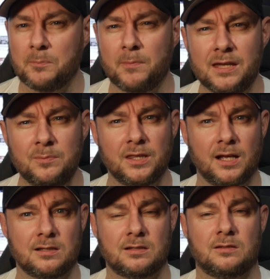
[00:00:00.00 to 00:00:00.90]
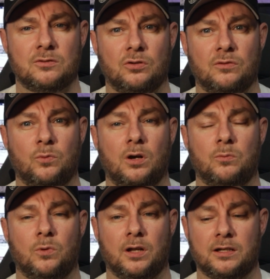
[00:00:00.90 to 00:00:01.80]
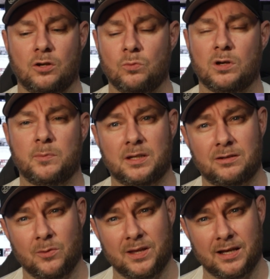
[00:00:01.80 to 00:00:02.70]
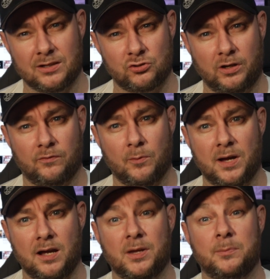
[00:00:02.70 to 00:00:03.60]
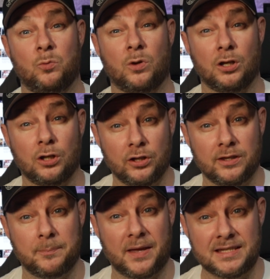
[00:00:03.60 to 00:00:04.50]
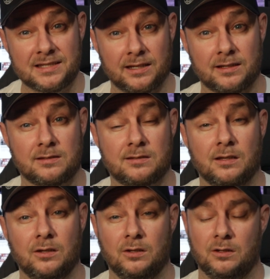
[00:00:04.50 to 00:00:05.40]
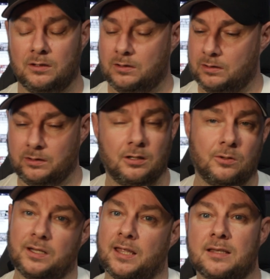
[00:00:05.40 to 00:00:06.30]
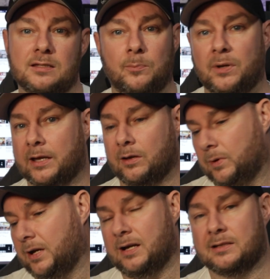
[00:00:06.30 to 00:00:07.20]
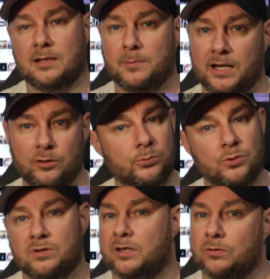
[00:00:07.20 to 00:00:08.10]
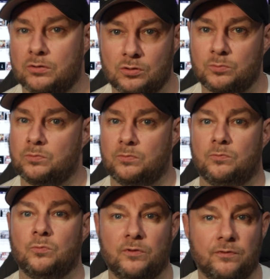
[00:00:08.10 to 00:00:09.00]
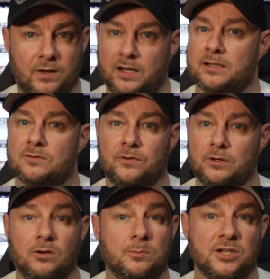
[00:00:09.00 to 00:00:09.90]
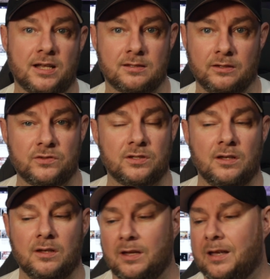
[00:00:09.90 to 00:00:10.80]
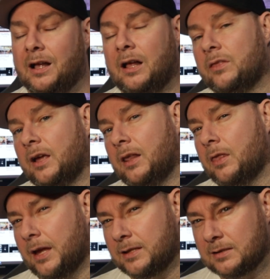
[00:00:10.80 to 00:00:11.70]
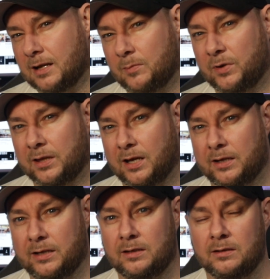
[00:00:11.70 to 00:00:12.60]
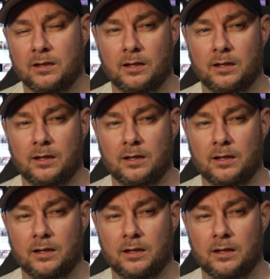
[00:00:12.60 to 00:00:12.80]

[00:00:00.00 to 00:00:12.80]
Maybe that's sort of what I want. I don't want to be doing that straight off the bat. Maybe I want to learn the basics, you know, against a player where I set mine up, you set yours up, we fight for objectives, and then start bringing that in.